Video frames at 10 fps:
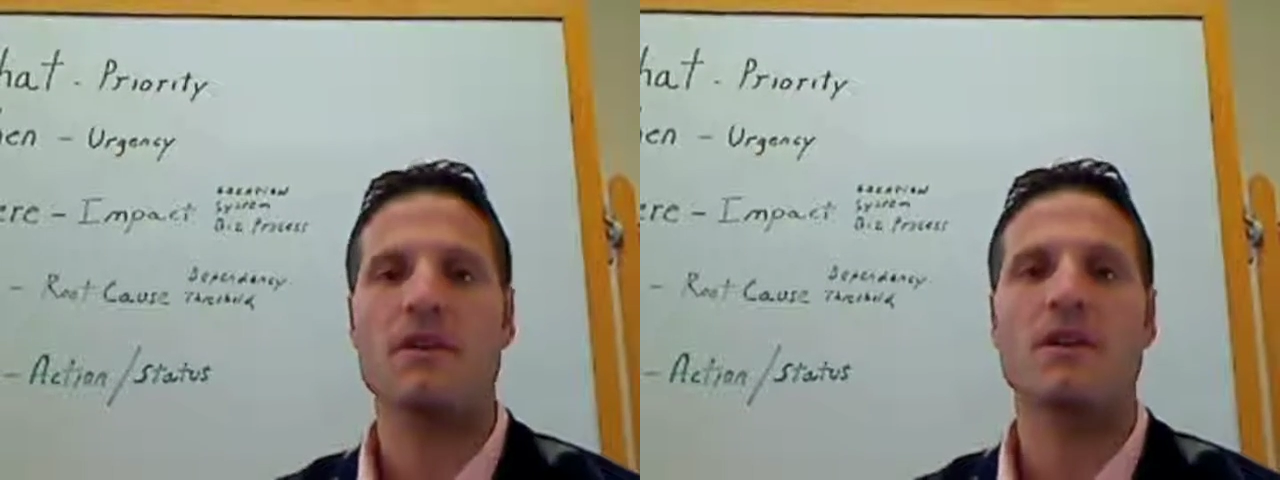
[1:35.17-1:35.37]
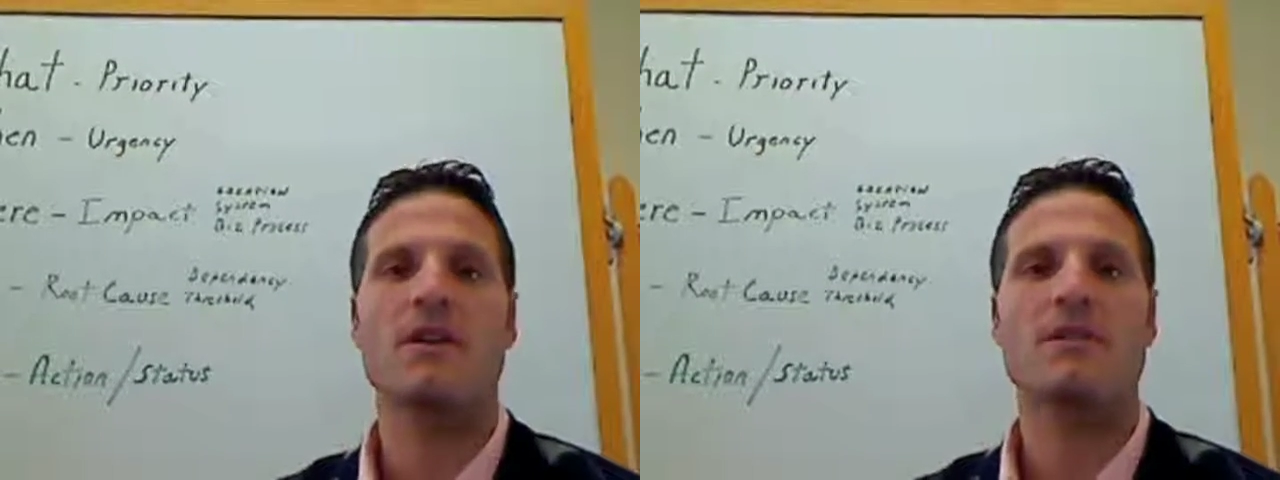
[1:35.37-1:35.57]

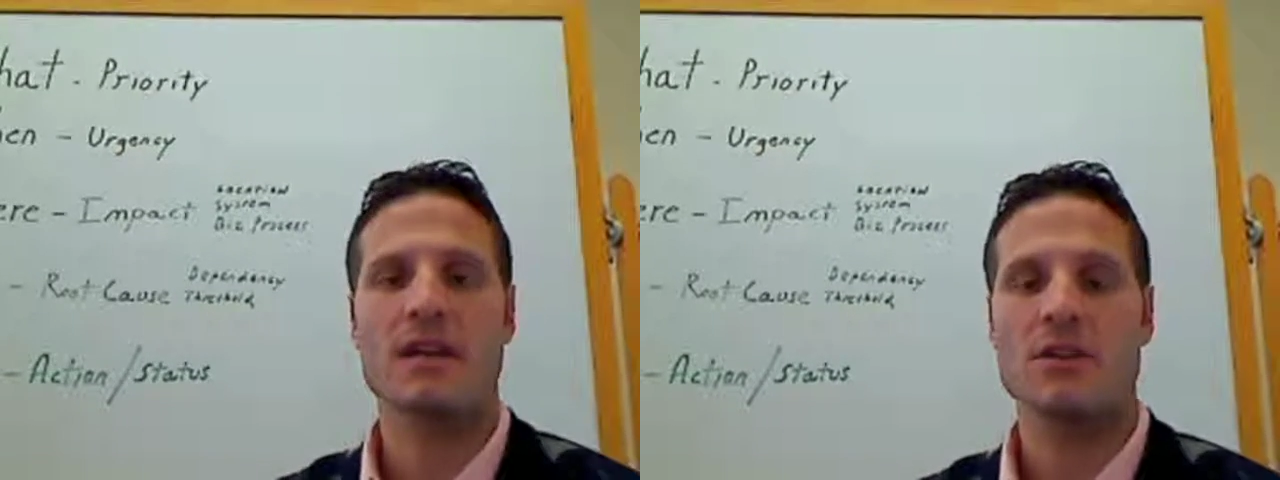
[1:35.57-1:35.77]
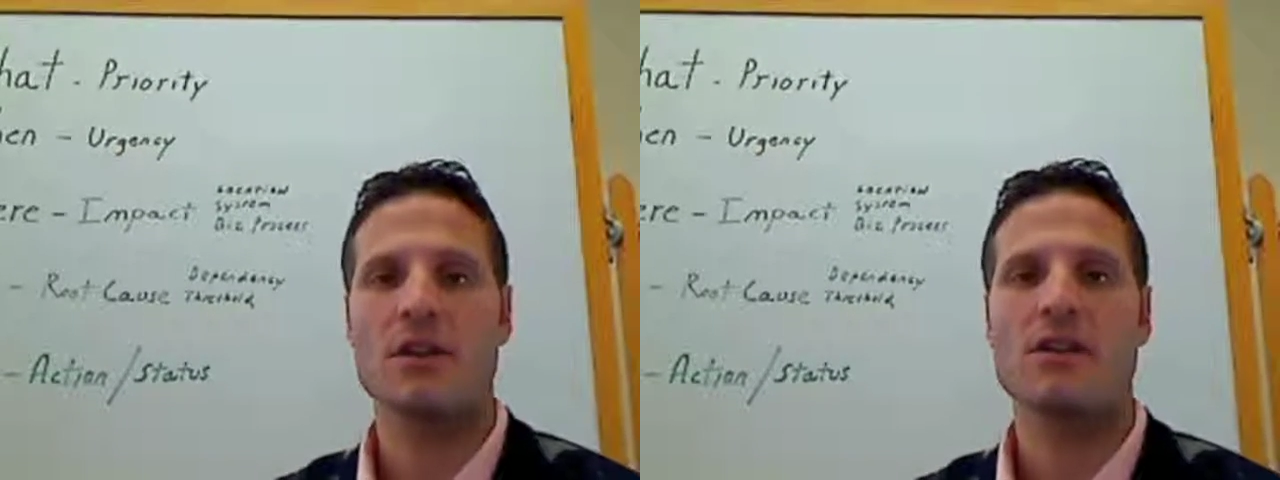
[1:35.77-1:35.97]
within our
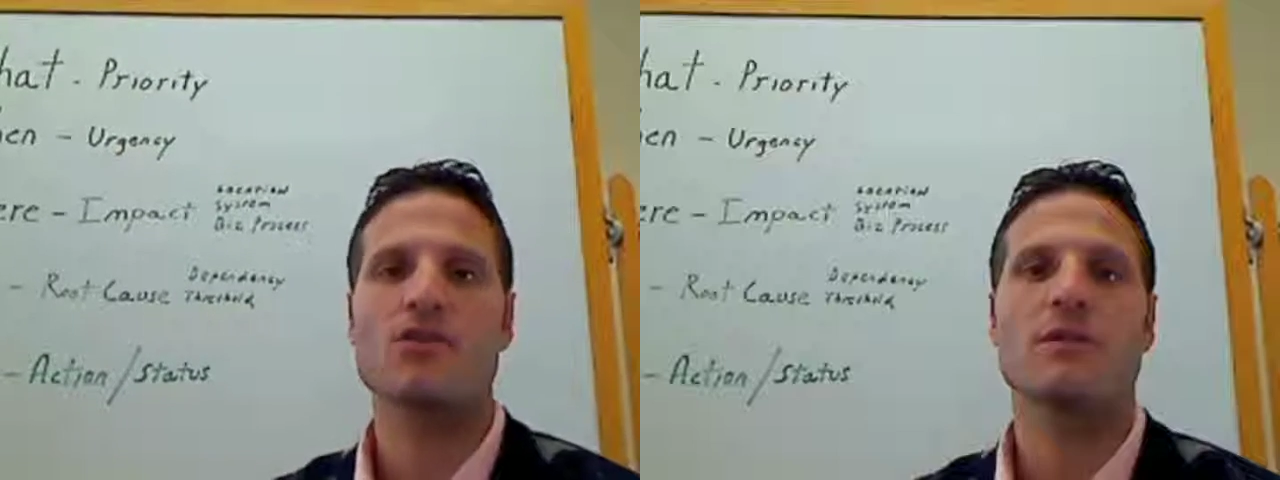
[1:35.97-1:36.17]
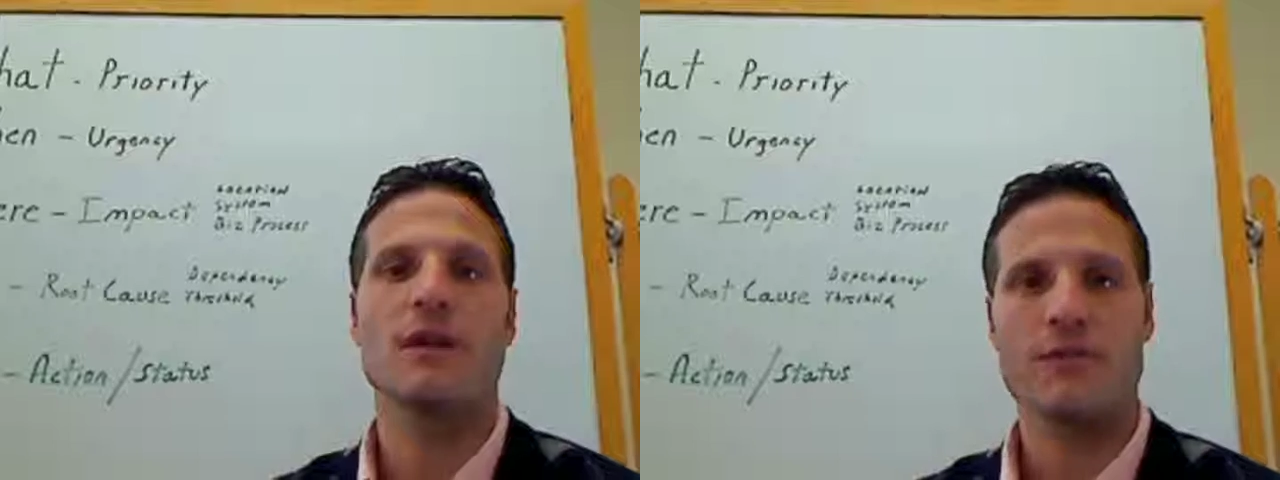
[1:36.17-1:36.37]

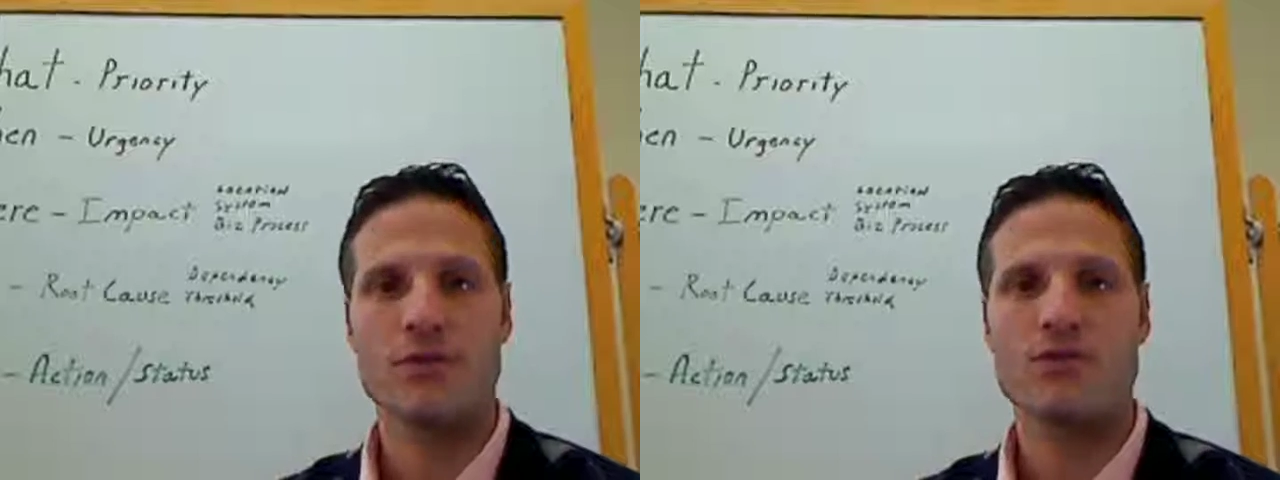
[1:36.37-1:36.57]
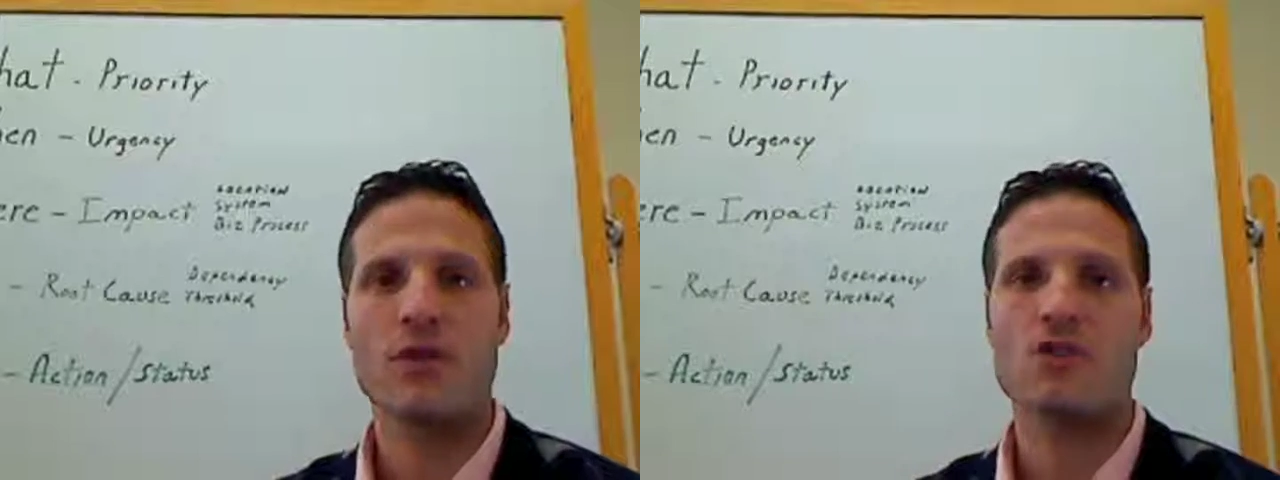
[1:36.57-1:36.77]
technology or
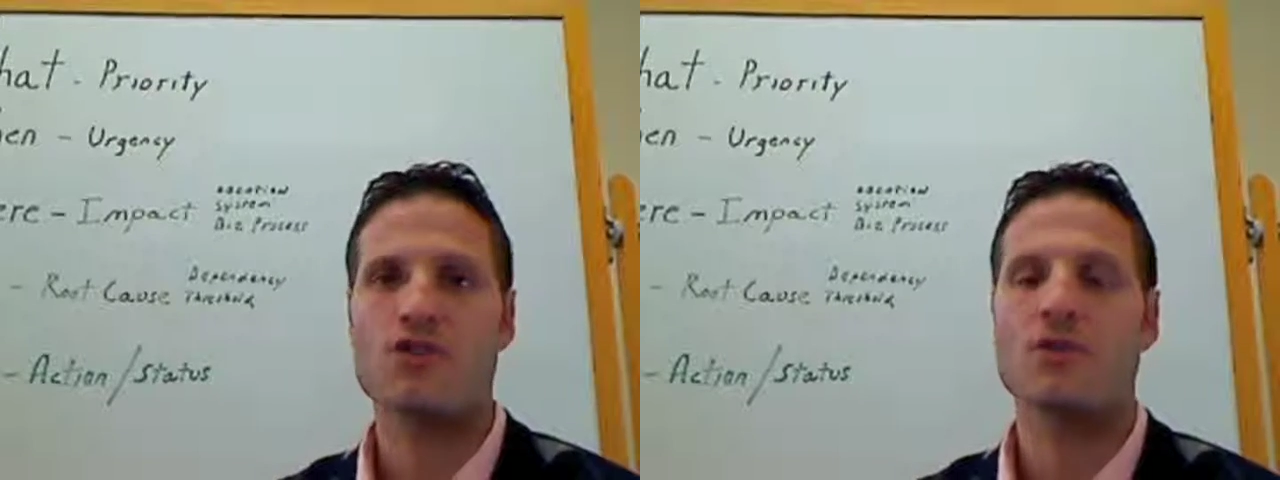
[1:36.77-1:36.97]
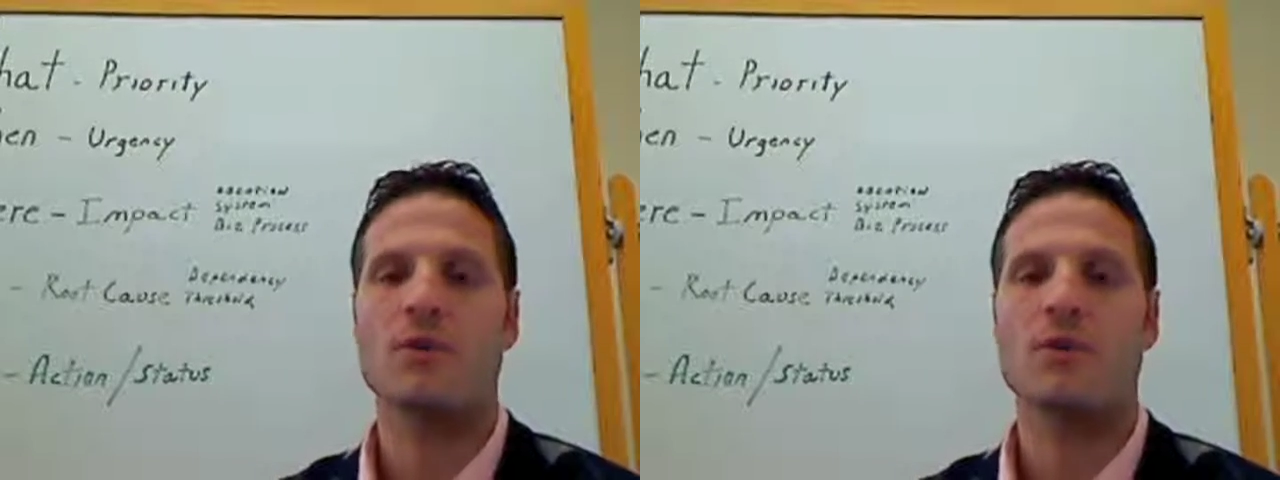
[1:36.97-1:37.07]
infrastructure,